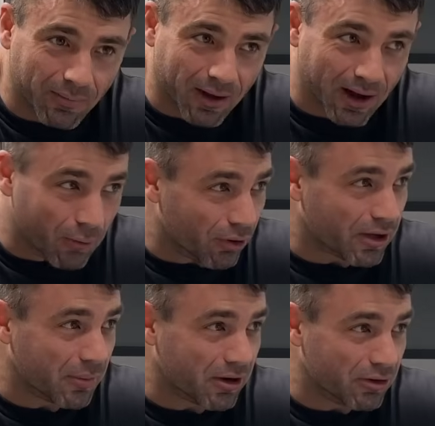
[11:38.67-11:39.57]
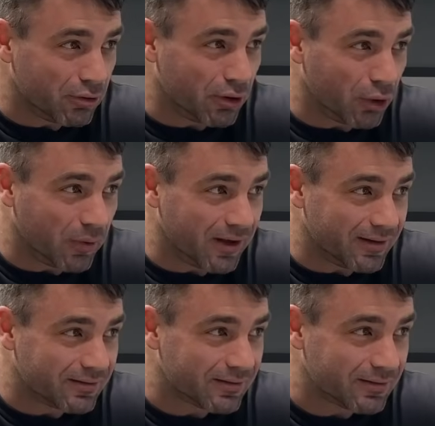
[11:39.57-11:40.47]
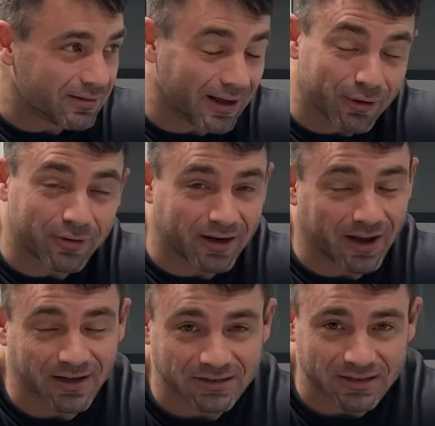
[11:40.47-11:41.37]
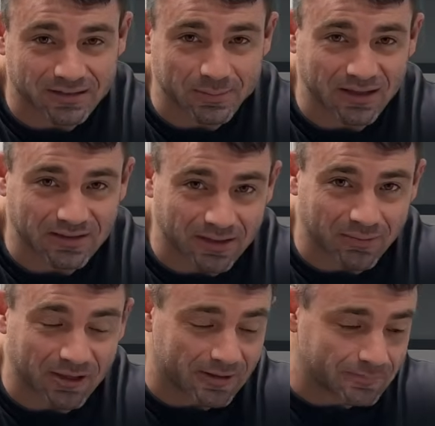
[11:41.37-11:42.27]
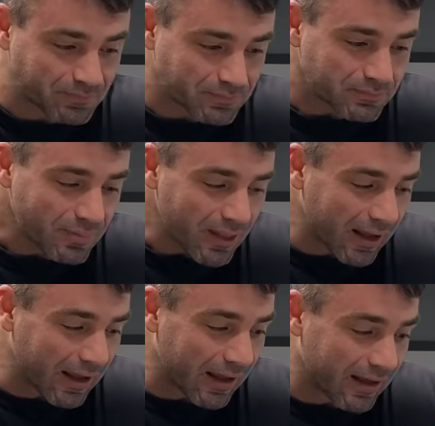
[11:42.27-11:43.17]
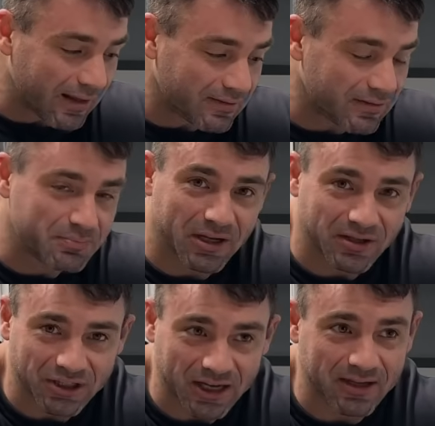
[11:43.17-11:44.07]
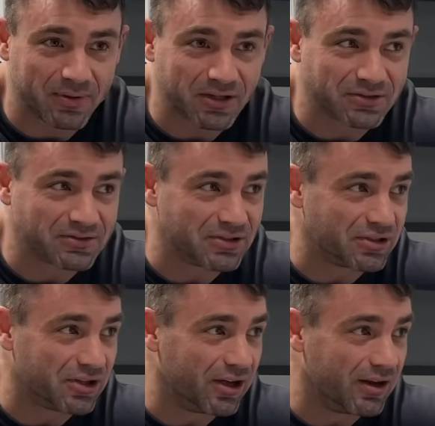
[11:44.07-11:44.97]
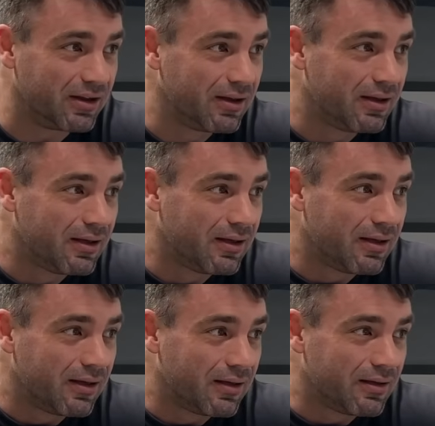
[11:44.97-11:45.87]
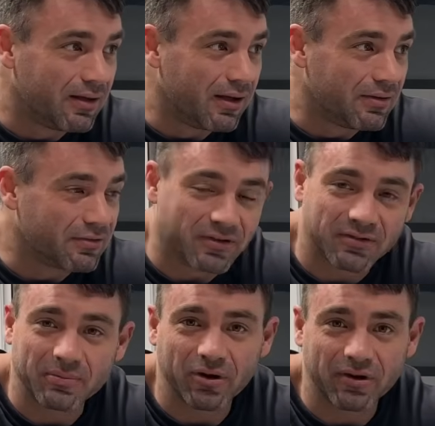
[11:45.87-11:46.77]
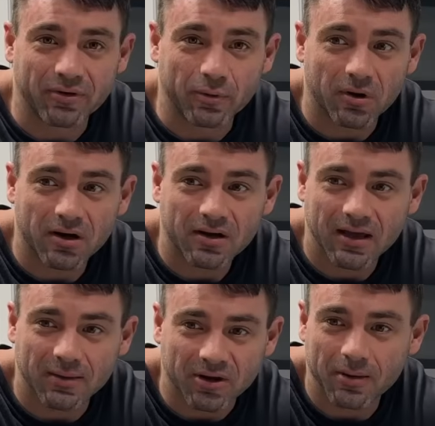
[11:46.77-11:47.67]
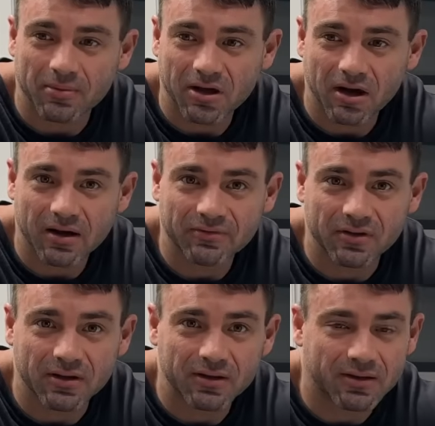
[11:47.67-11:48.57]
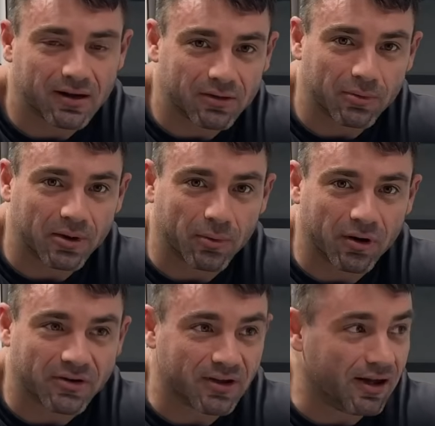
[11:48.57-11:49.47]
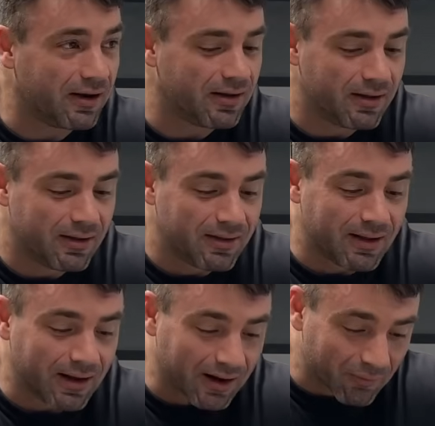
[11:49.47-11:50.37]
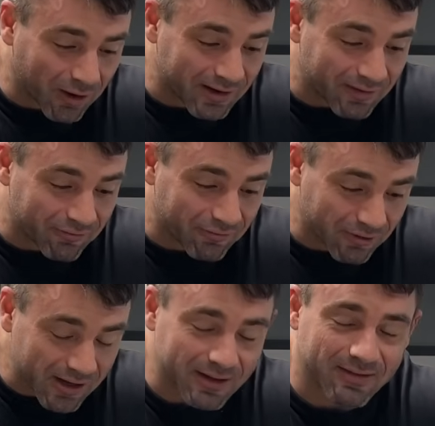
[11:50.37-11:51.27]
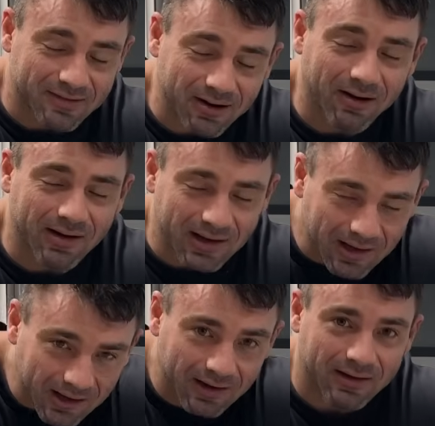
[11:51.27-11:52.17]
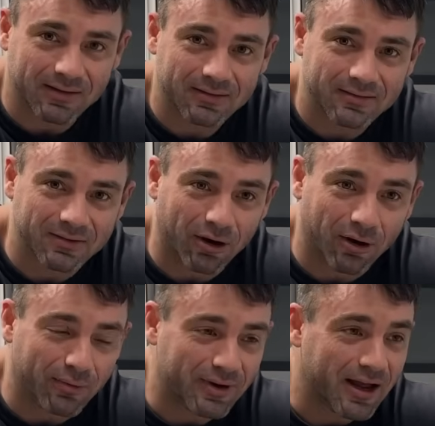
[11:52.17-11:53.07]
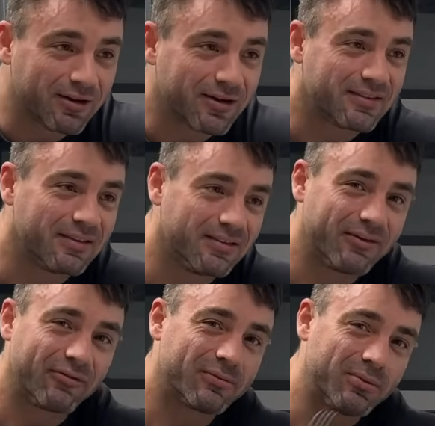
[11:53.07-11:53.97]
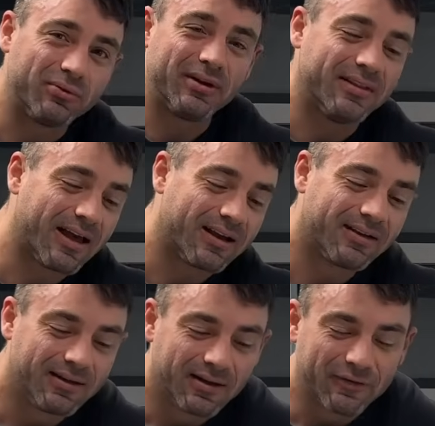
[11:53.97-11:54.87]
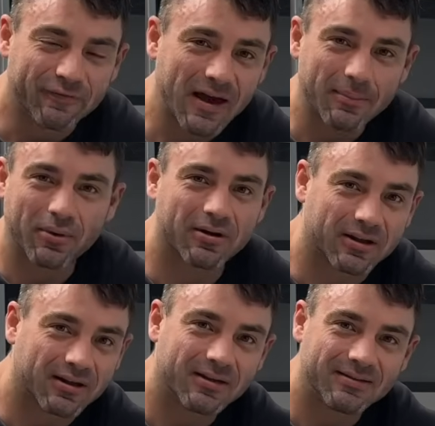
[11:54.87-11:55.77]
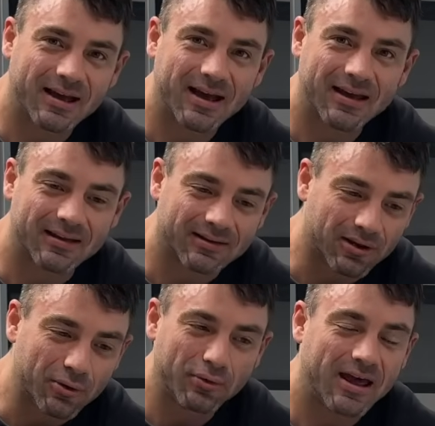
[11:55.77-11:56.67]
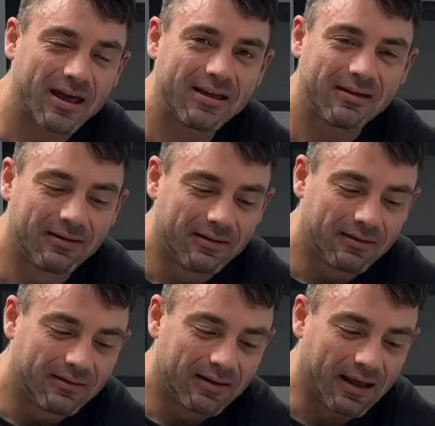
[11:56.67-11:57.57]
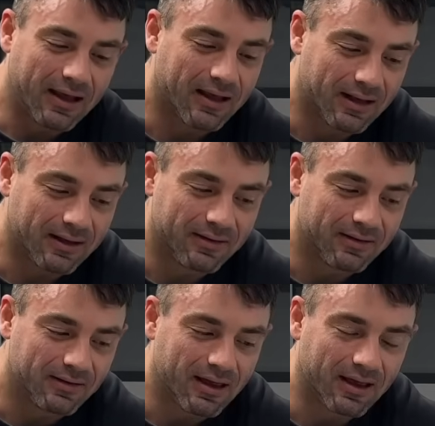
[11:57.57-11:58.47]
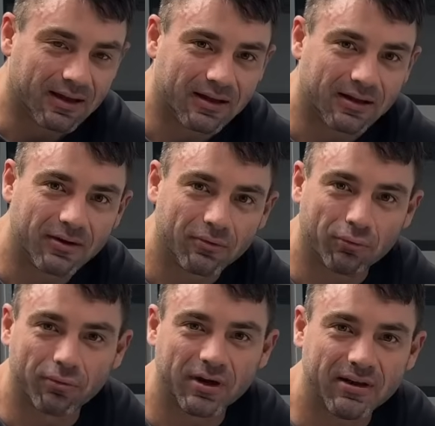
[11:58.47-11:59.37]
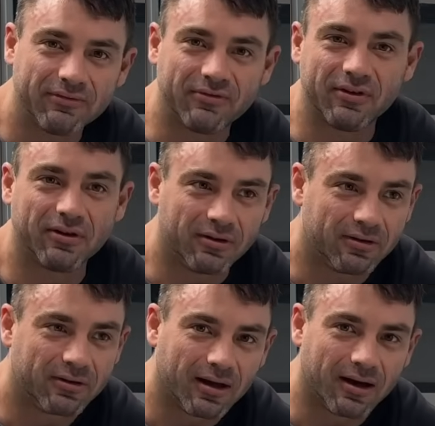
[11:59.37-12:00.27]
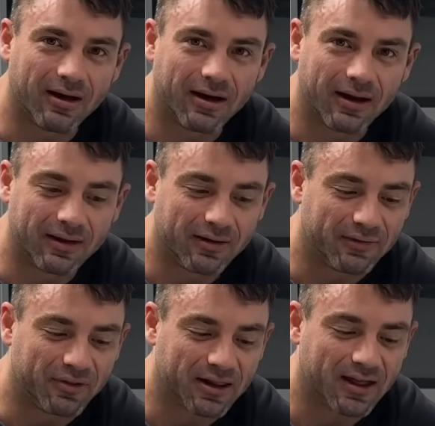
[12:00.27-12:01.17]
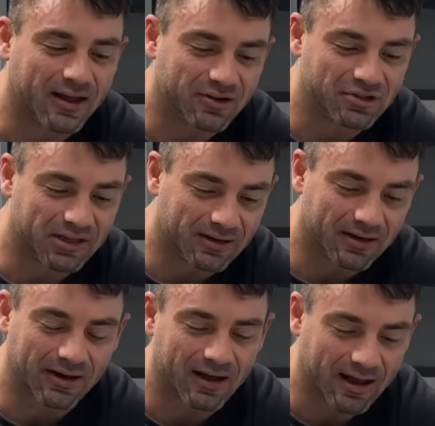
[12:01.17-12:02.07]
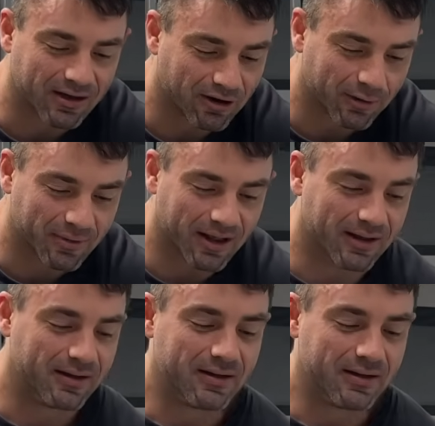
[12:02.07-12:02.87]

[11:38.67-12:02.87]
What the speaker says: I woke up at a new low weight, lighter than I actually expected to be, and check-in pictures look good. So I took Broly for a walk, had my cup of coffee, got a little bit of work done, and I'm ready to freaking start eating. So now you're going to see the difference between that fat burning diet low day and a refill of the glycogen on a high carb day.